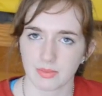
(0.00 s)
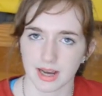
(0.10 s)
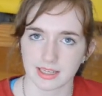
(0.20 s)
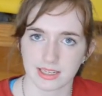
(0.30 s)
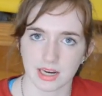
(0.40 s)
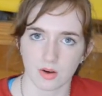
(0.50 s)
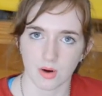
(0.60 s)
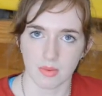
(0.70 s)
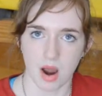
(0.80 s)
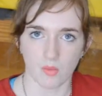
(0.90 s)
You might see our
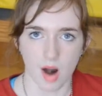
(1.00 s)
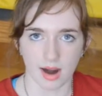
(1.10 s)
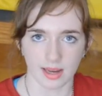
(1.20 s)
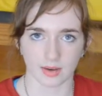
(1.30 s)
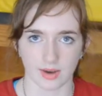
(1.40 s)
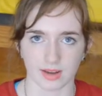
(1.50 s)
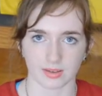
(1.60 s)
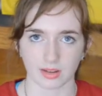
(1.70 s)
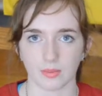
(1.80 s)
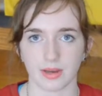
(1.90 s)
robot rocking around
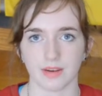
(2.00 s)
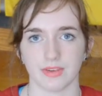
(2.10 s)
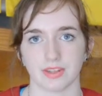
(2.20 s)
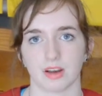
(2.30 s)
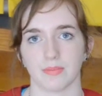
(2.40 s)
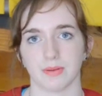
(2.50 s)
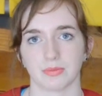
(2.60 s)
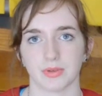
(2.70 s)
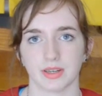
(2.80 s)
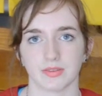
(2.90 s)
a little bit if you saw
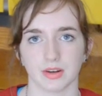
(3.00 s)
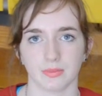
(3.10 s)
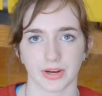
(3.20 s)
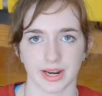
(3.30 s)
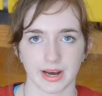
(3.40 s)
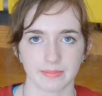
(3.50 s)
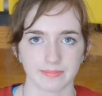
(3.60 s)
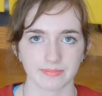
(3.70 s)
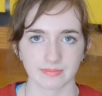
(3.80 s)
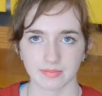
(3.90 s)
Pipsqueak from Ring It
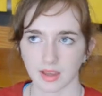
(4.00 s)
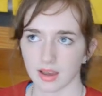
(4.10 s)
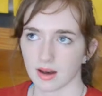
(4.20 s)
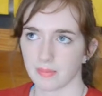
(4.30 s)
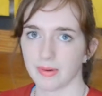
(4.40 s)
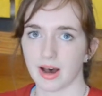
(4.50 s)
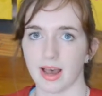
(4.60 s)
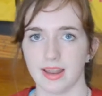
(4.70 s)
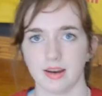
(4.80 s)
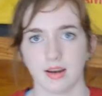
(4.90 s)
Up.
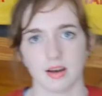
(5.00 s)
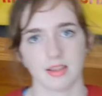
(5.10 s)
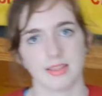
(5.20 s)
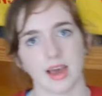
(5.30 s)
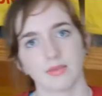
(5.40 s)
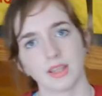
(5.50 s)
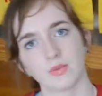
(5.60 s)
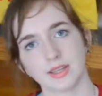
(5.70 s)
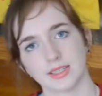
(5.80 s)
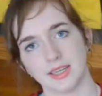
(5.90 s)
But that
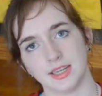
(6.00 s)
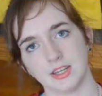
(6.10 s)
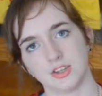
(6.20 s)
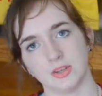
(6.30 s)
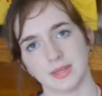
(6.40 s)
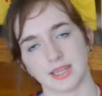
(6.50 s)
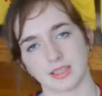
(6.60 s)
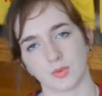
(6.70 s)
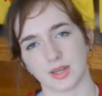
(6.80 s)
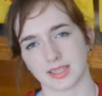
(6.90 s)
really wasn't an issue
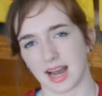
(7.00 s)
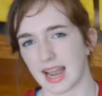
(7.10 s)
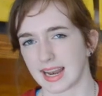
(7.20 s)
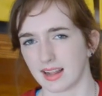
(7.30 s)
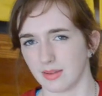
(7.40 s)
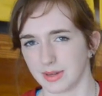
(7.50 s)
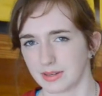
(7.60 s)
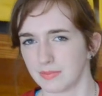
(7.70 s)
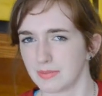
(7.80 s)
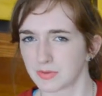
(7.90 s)
because there wasn't a height
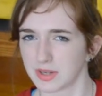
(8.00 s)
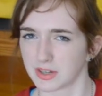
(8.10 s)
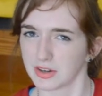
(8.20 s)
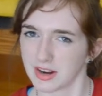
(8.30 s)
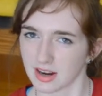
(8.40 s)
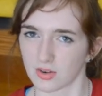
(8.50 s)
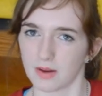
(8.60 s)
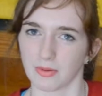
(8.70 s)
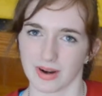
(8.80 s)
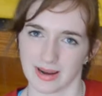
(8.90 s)
element. Pipsqueak could not go
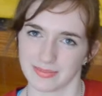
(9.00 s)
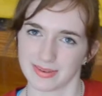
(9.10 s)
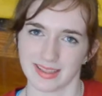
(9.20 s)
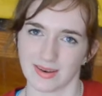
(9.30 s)
up a ramp.